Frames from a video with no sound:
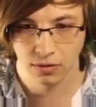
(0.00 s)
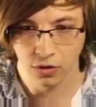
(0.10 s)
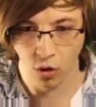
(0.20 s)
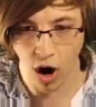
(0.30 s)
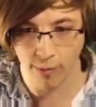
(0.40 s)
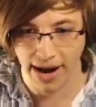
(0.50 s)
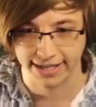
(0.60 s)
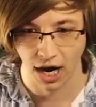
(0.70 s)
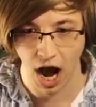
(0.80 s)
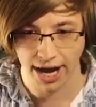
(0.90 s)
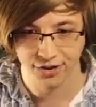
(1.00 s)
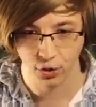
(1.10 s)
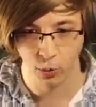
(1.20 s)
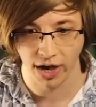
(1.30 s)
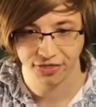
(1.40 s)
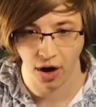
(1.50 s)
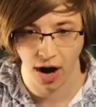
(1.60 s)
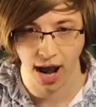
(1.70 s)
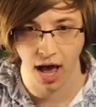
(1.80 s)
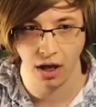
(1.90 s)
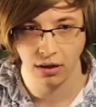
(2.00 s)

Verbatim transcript: Oh my god, dude, what the hell?